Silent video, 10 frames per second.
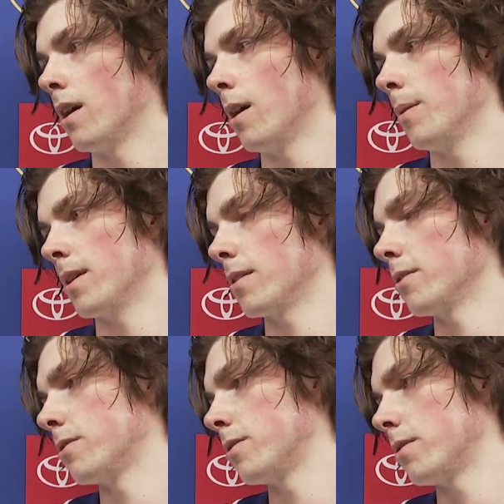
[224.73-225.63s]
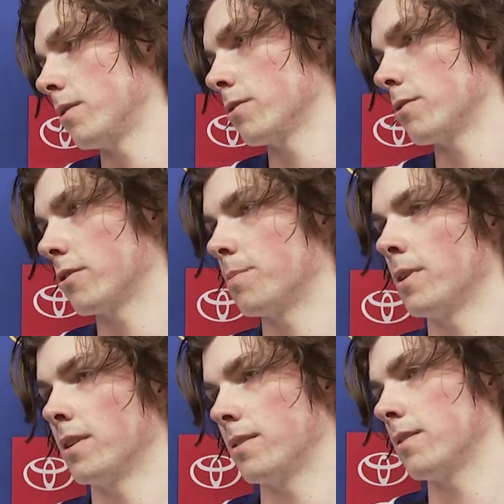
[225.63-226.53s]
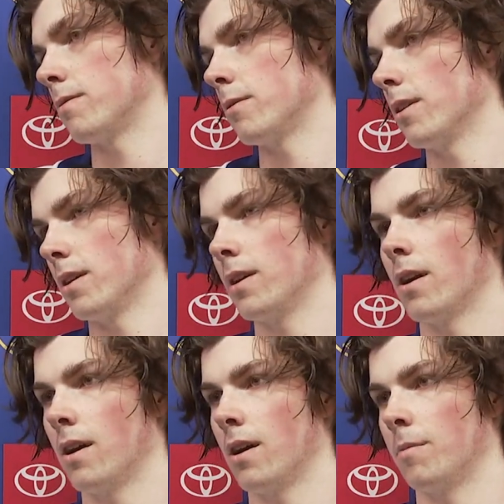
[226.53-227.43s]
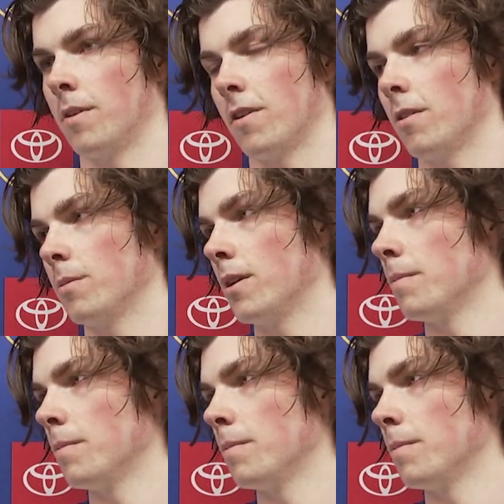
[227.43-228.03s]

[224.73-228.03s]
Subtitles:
I think those two experiences really have helped me.